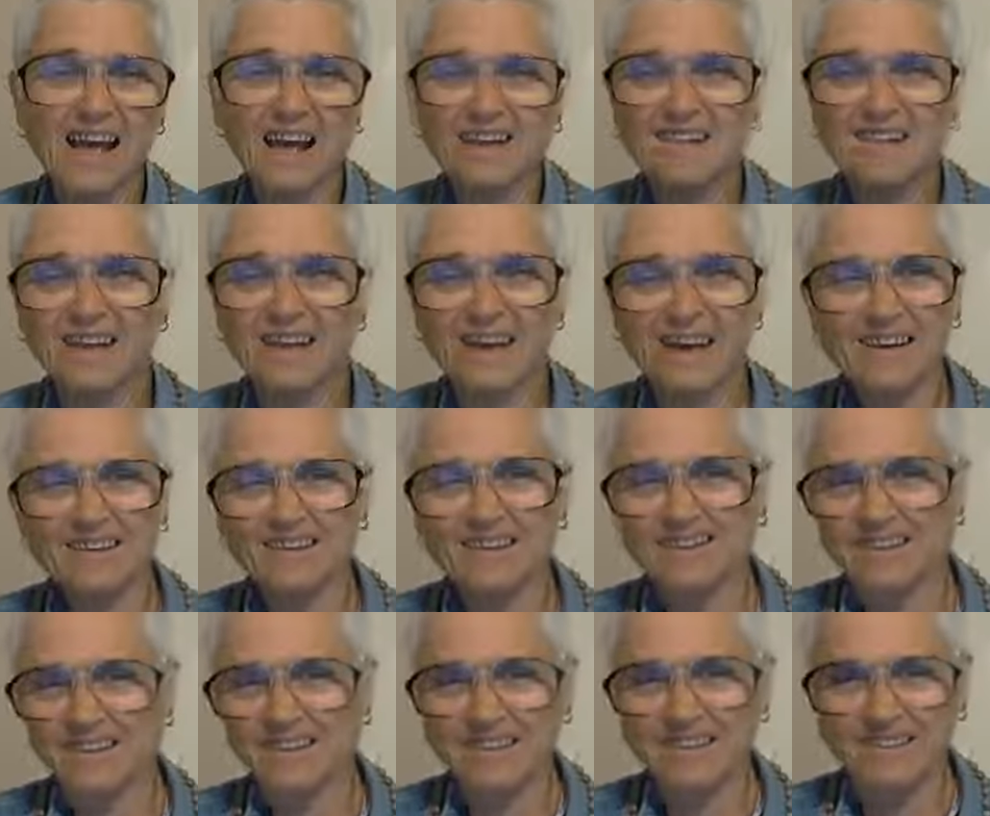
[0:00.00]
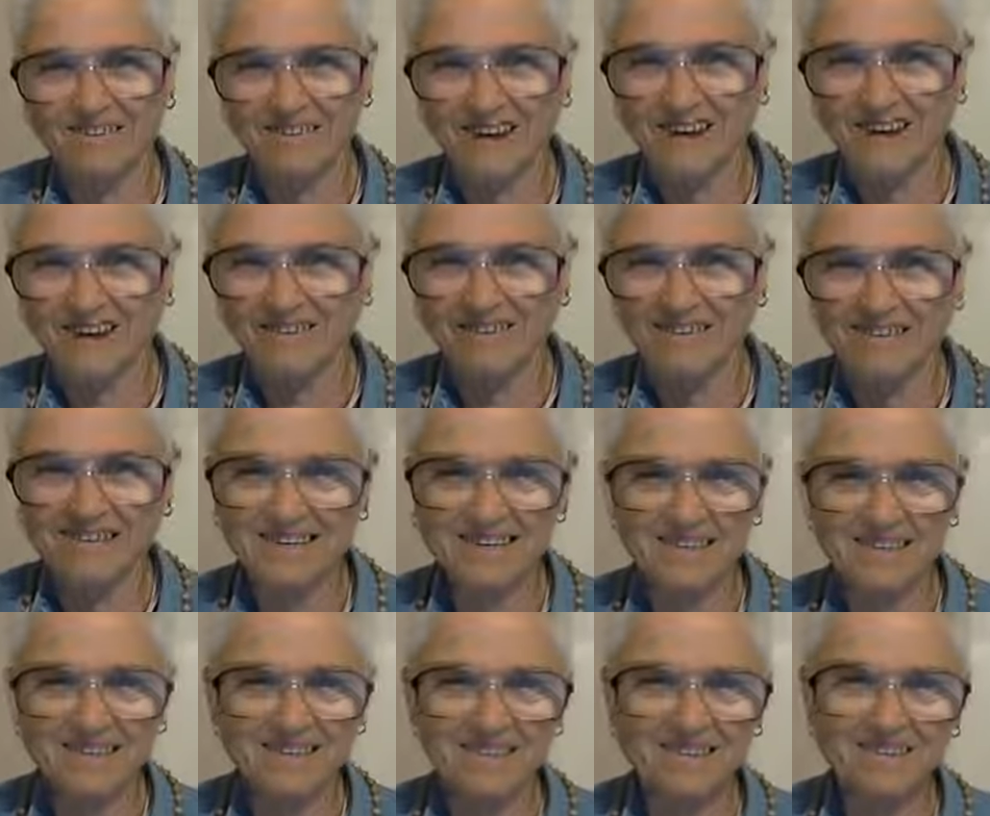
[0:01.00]
mean, how degraded,
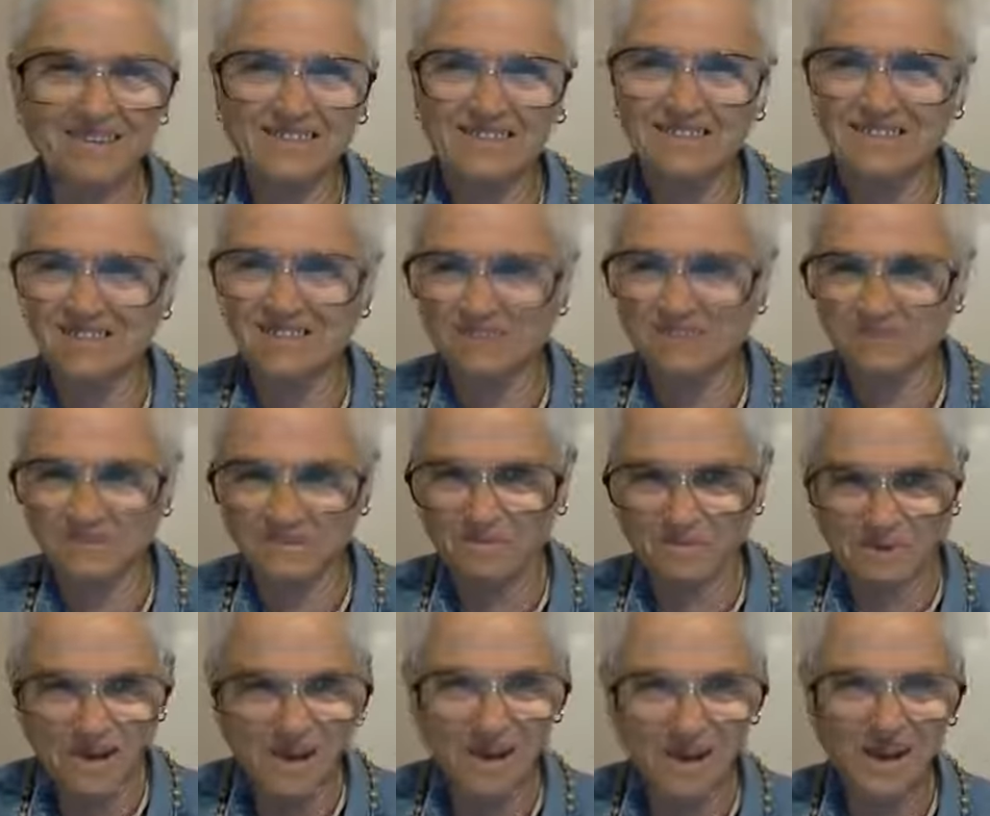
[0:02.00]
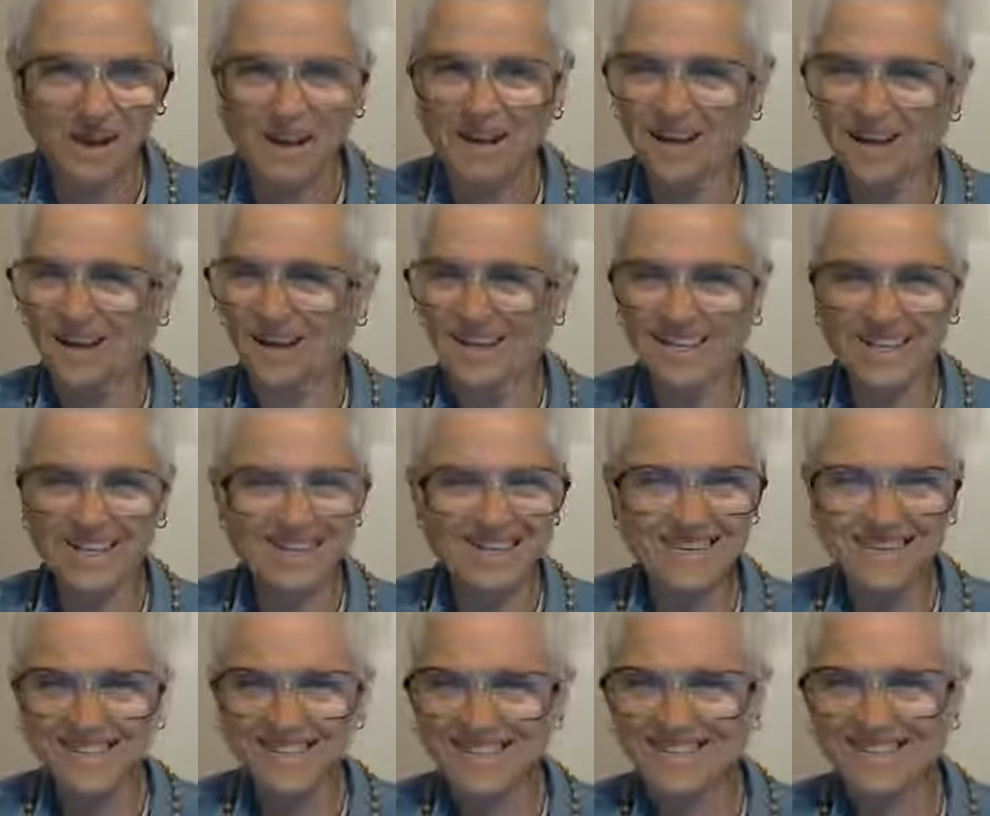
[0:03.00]
you know? It's like, what?